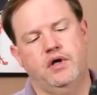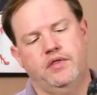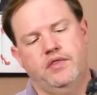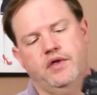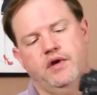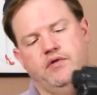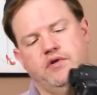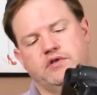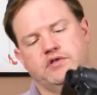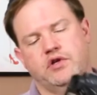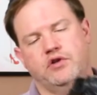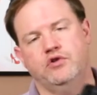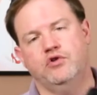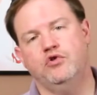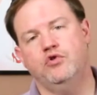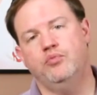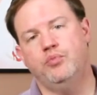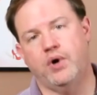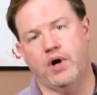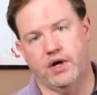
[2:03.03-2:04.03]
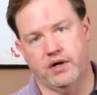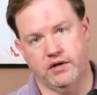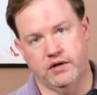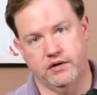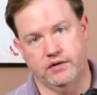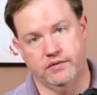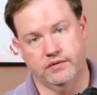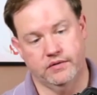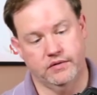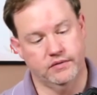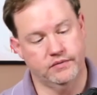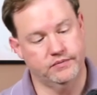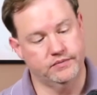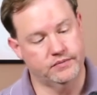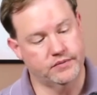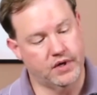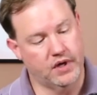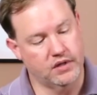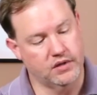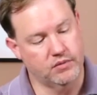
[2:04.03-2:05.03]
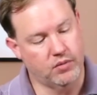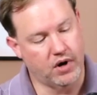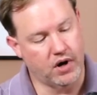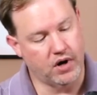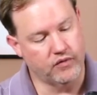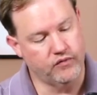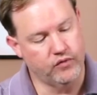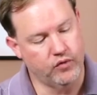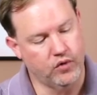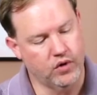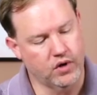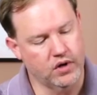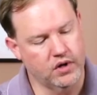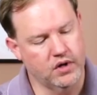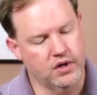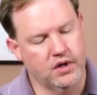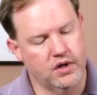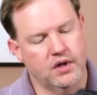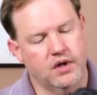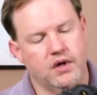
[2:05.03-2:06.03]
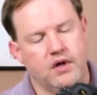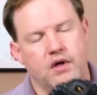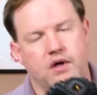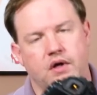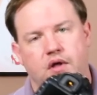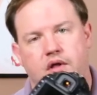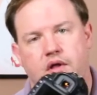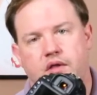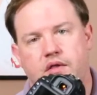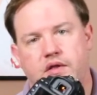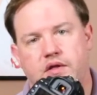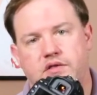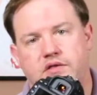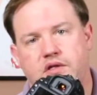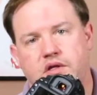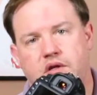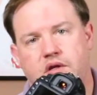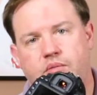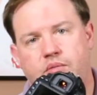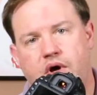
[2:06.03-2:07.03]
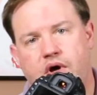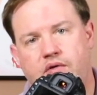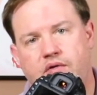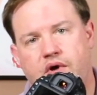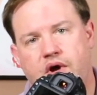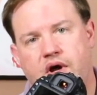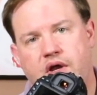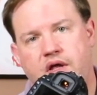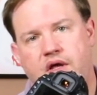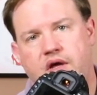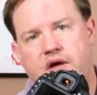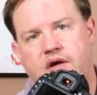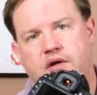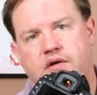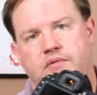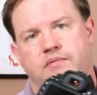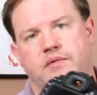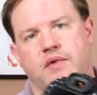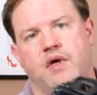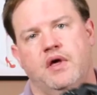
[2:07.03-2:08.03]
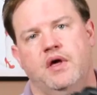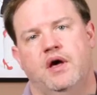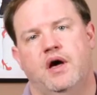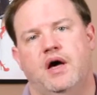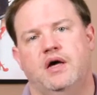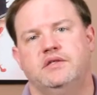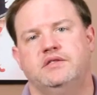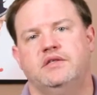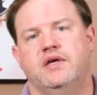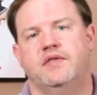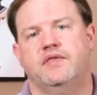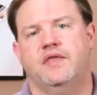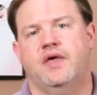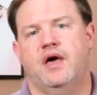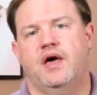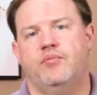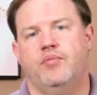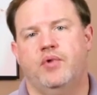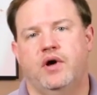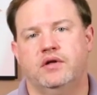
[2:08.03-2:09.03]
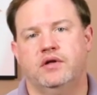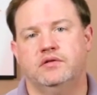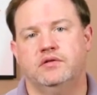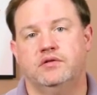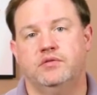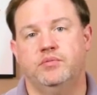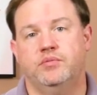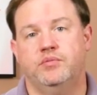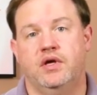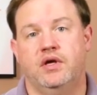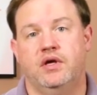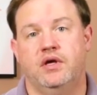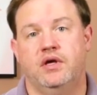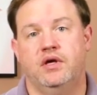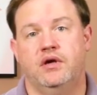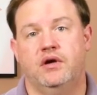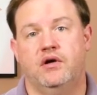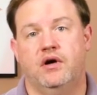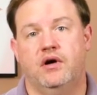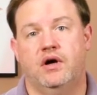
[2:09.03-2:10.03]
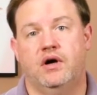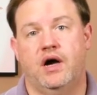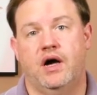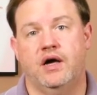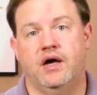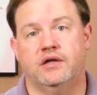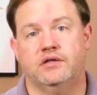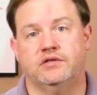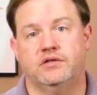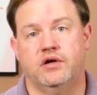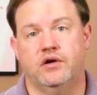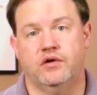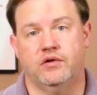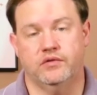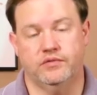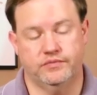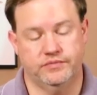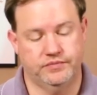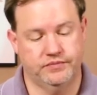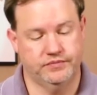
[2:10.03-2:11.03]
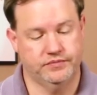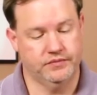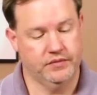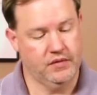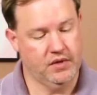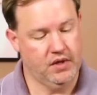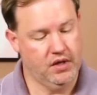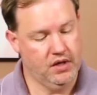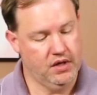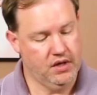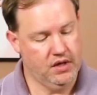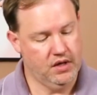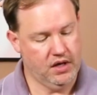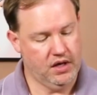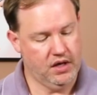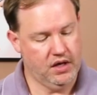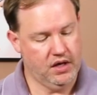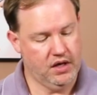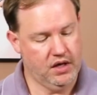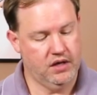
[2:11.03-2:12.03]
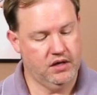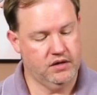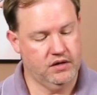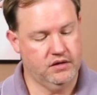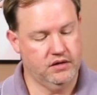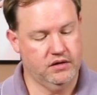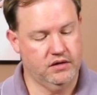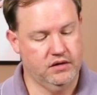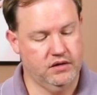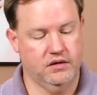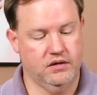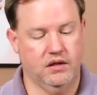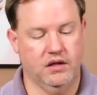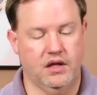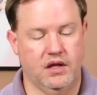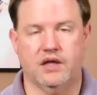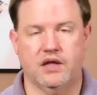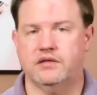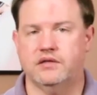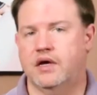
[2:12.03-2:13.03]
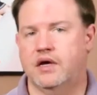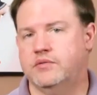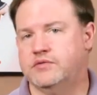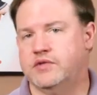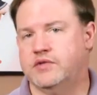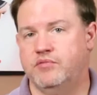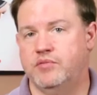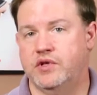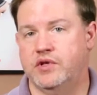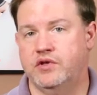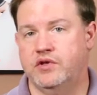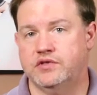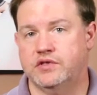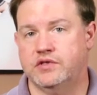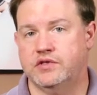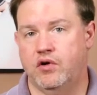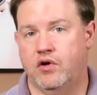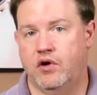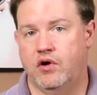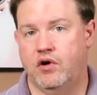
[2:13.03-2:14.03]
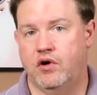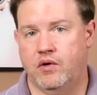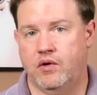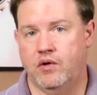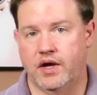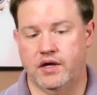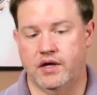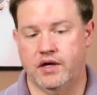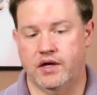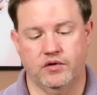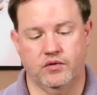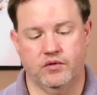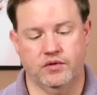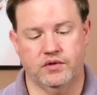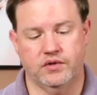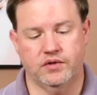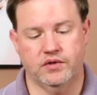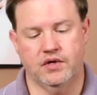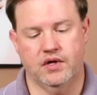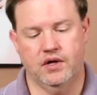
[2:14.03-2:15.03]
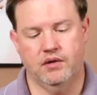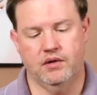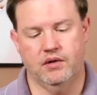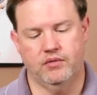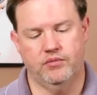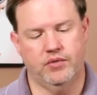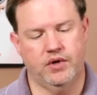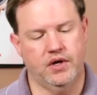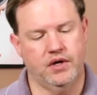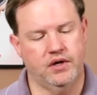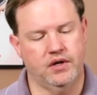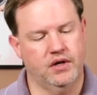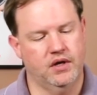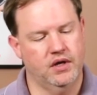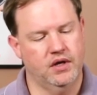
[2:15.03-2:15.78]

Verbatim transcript: there is a new button on the Mark IV, this little button right here. I set that button to be ISO. And a lot of times I've been using auto ISO with this camera, but